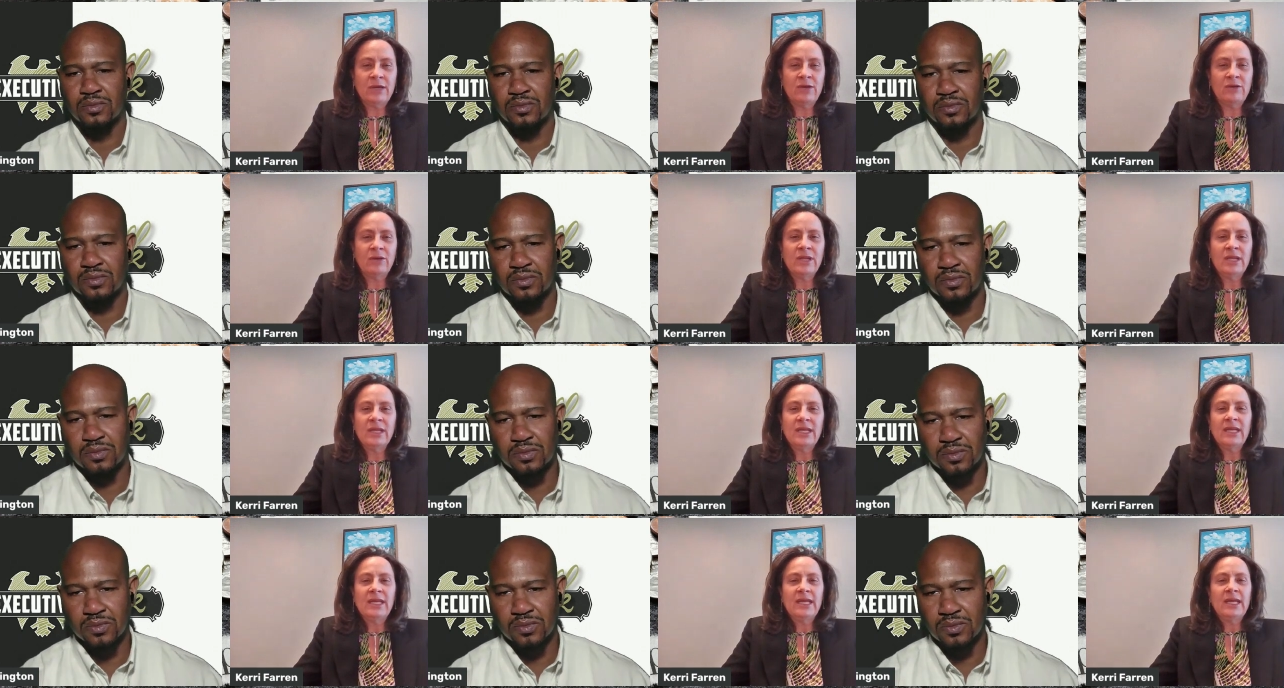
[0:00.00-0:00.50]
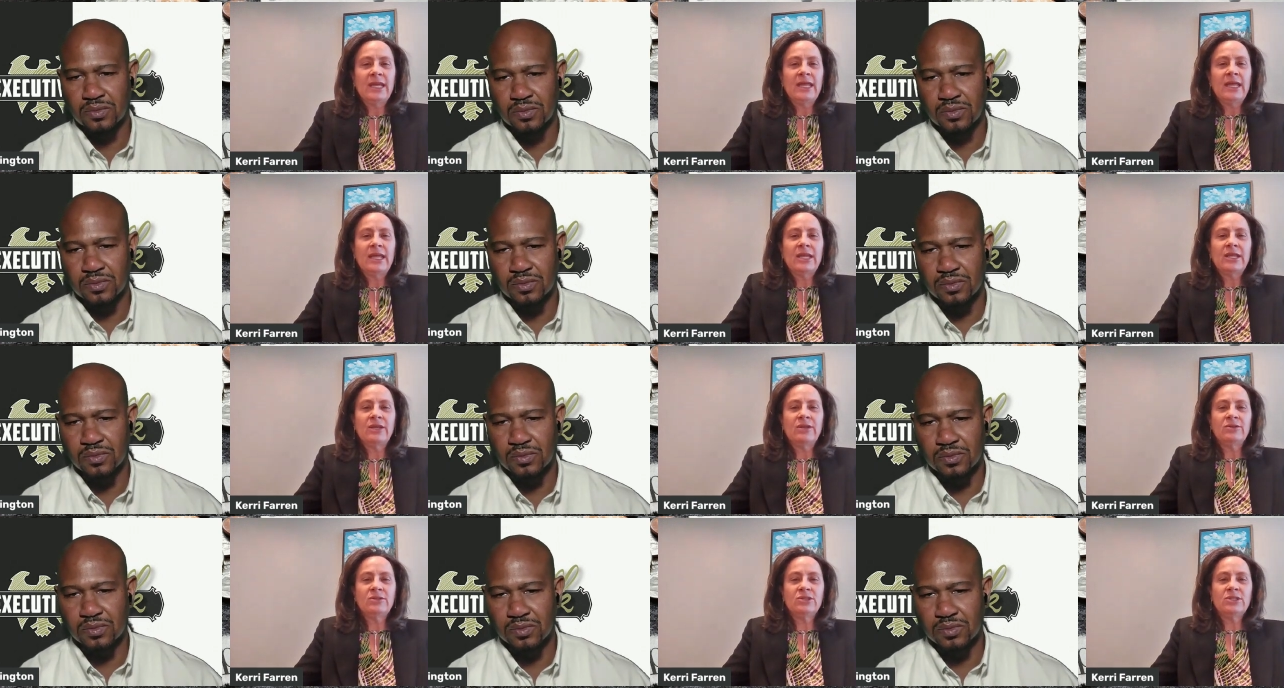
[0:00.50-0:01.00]
Speaker 1: about.
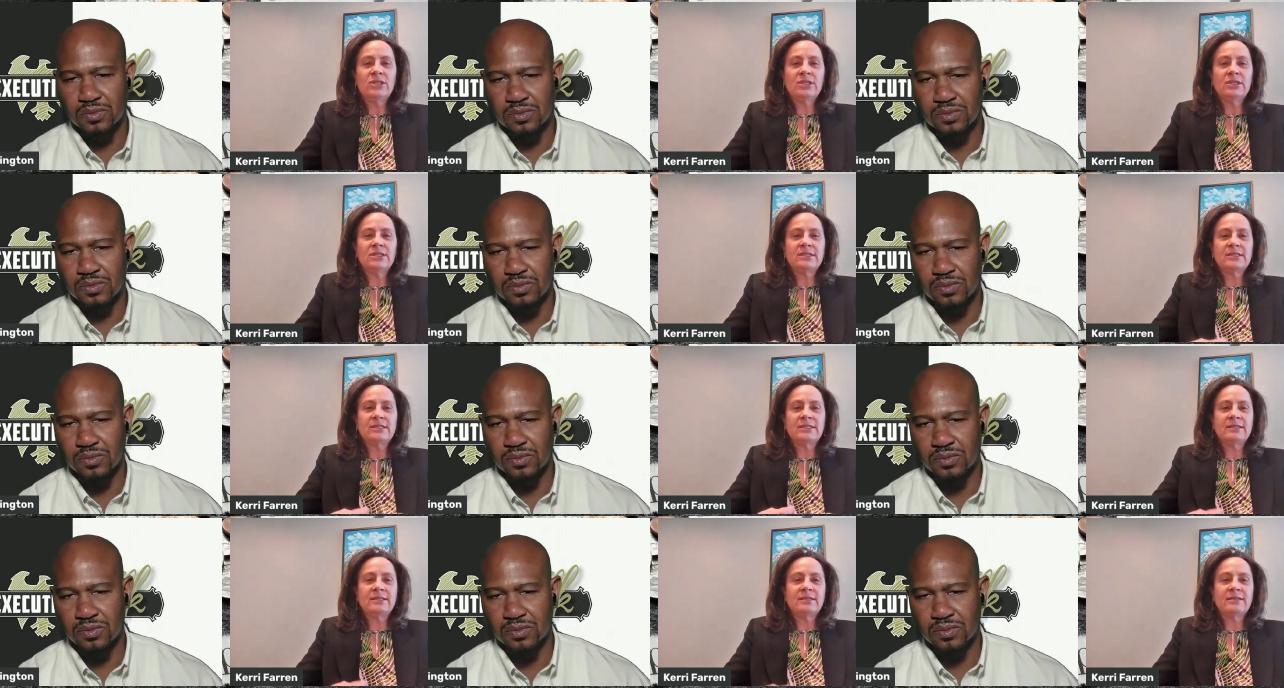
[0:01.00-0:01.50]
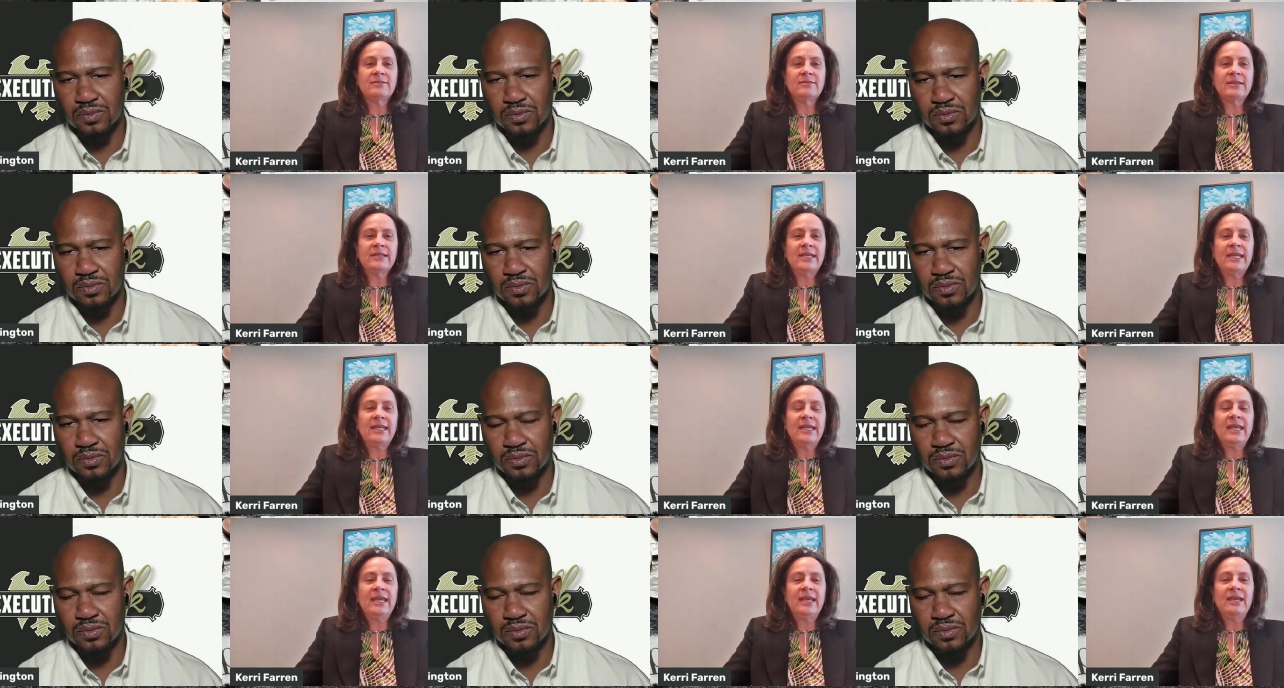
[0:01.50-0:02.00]
You just
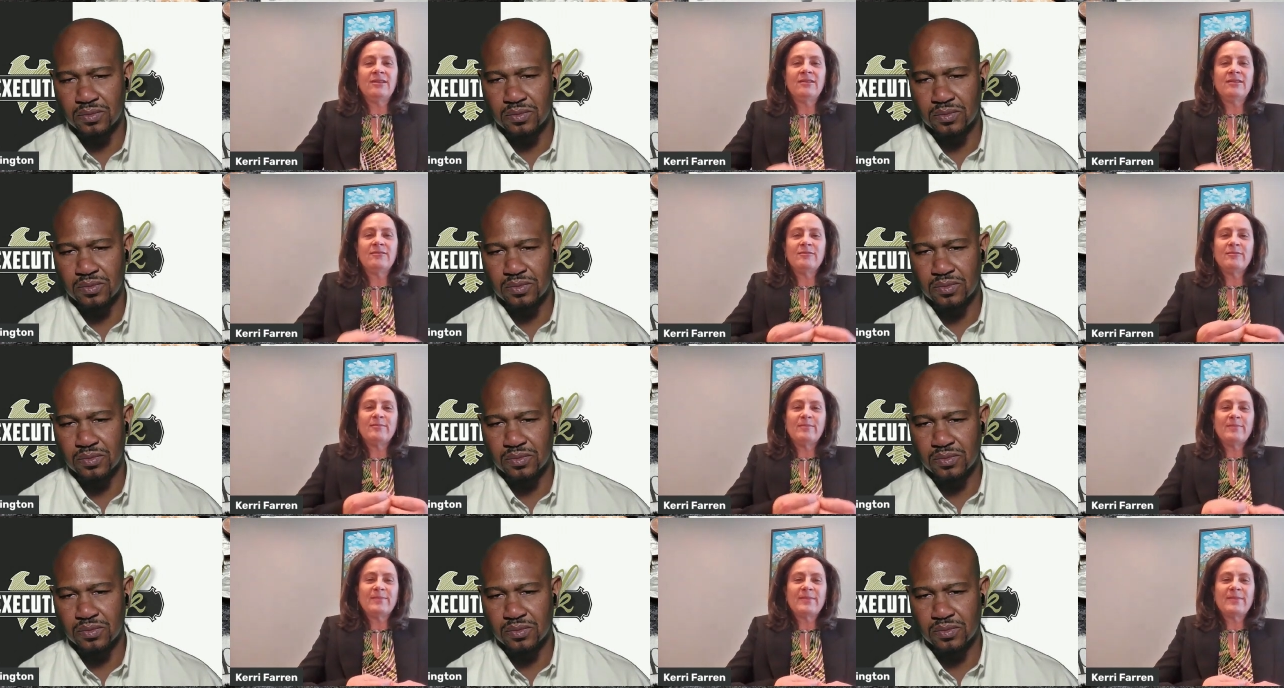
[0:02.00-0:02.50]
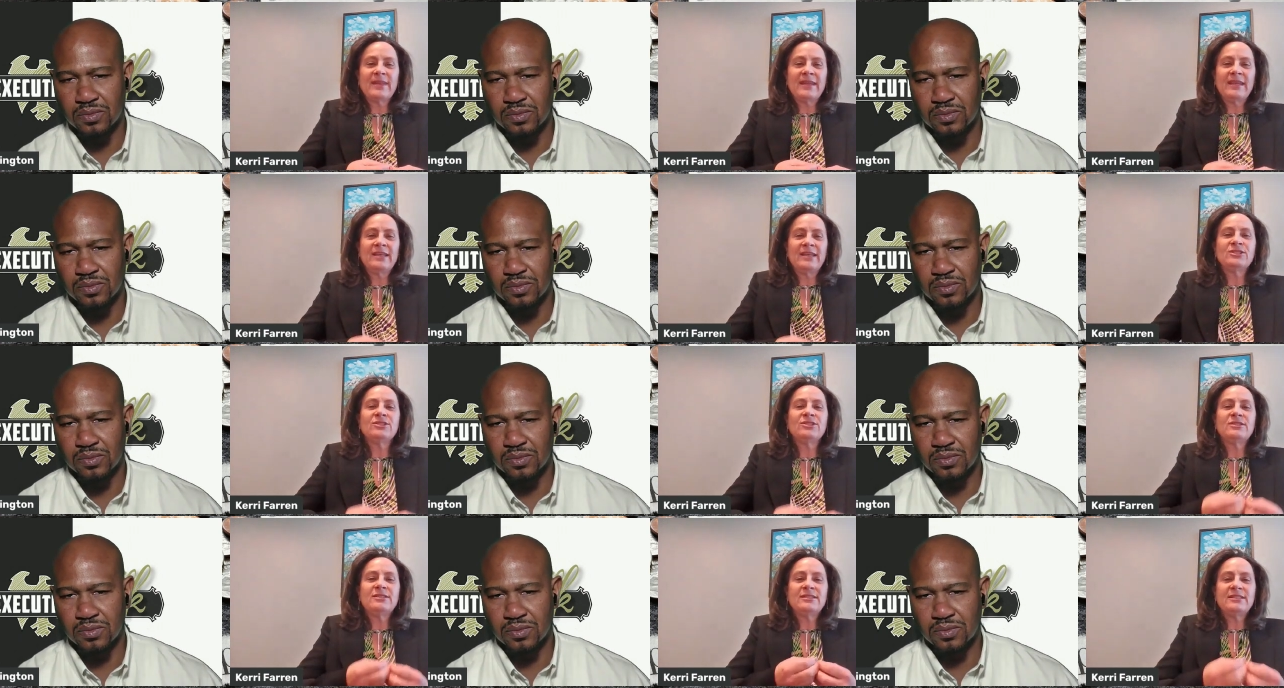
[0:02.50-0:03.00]
can't
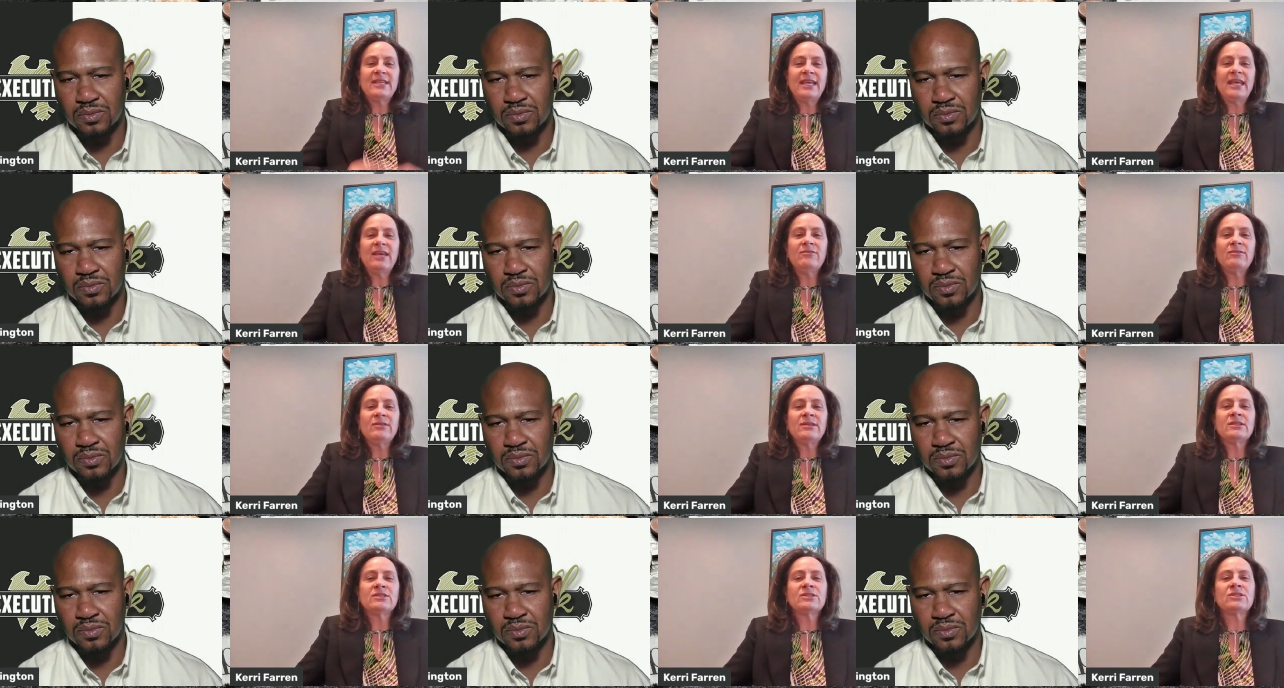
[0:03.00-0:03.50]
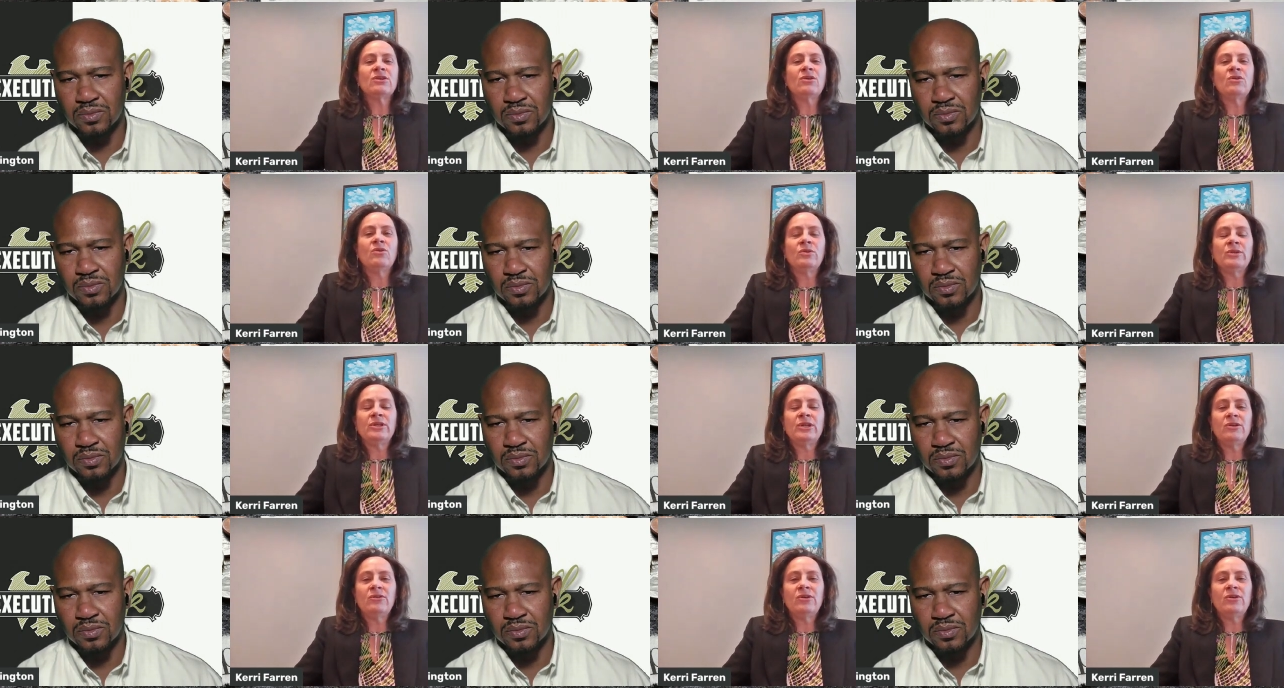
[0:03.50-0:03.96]
get your savings going.